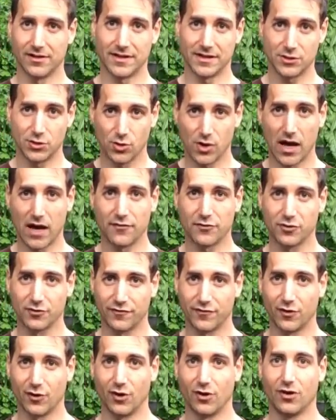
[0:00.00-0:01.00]
uh, that you
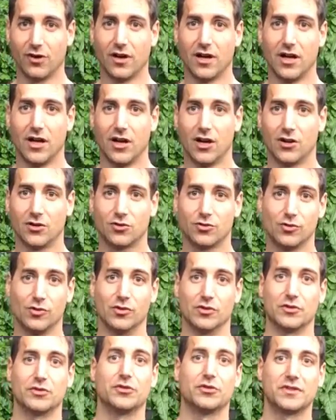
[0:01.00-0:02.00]
have to follow
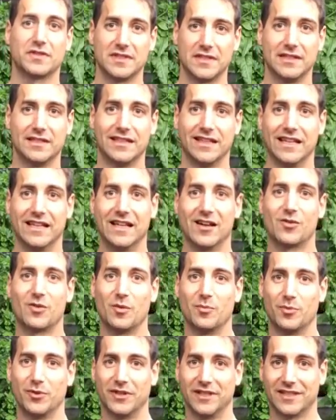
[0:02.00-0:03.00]
to succeed in
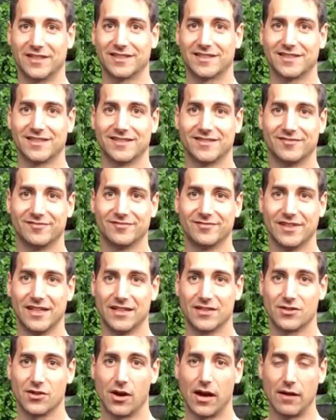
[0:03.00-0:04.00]
aquaponics.
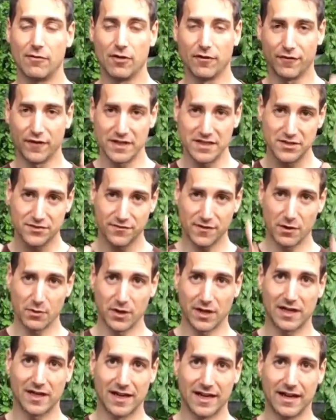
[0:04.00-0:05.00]
So everything is
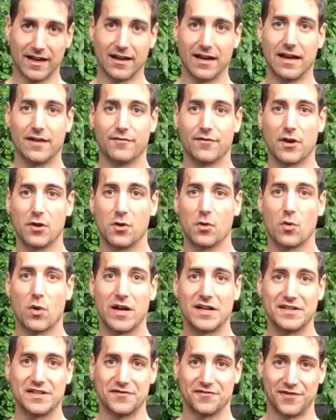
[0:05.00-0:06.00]
very clear and
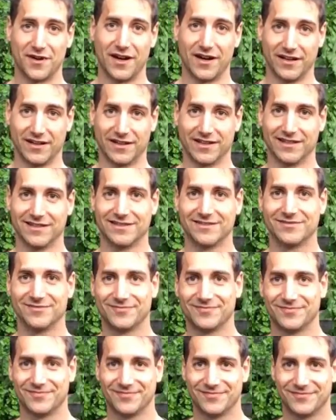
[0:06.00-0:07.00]
very well defined.
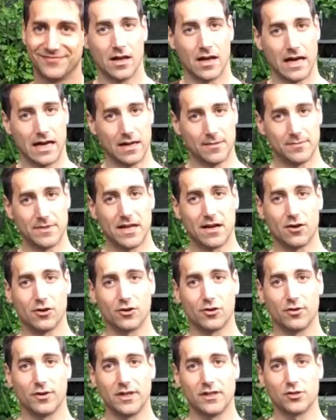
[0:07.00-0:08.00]
I am
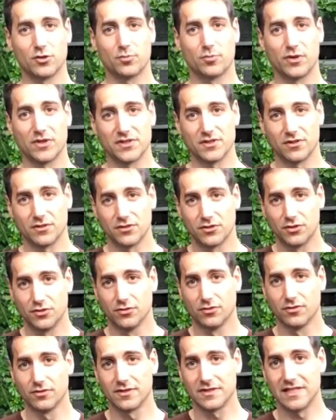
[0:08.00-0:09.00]
now going to
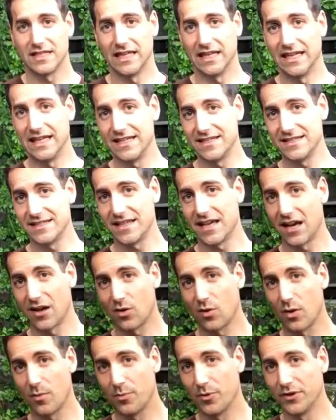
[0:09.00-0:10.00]
present you the
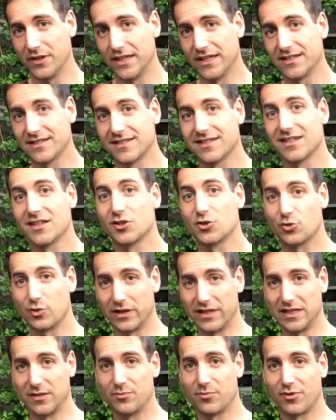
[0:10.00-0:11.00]
Easy Aquaponics
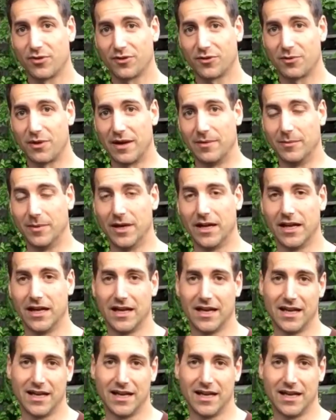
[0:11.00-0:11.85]
training program.